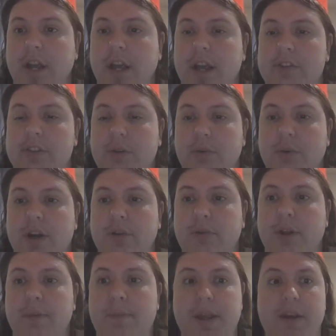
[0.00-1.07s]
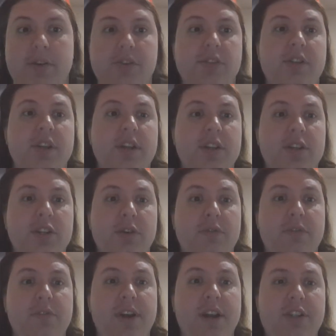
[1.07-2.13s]
As the crack reappears,
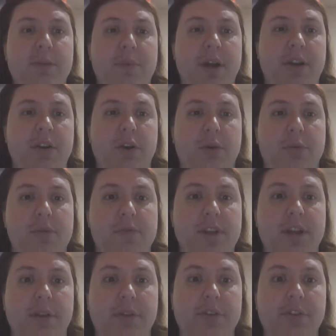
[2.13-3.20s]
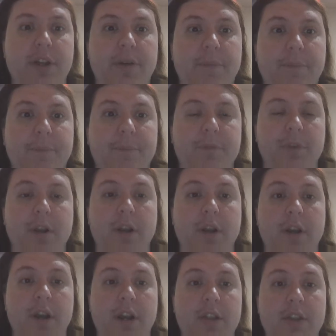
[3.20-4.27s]
several facts about it are revealed.
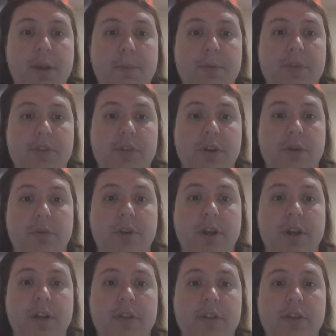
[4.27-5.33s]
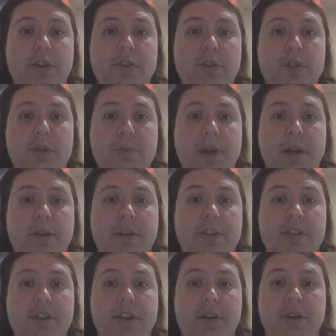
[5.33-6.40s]
In the episode, the Doctor speculates
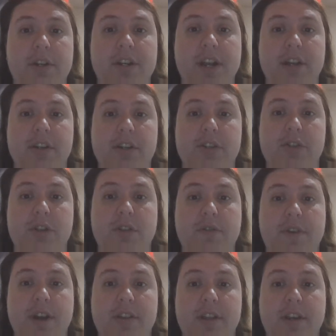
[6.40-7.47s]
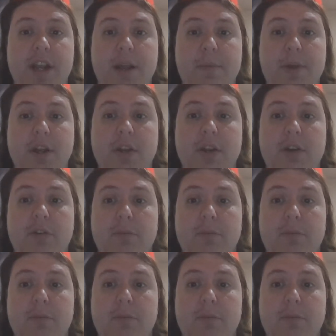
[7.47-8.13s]
that they are connected to the fact that Amy can now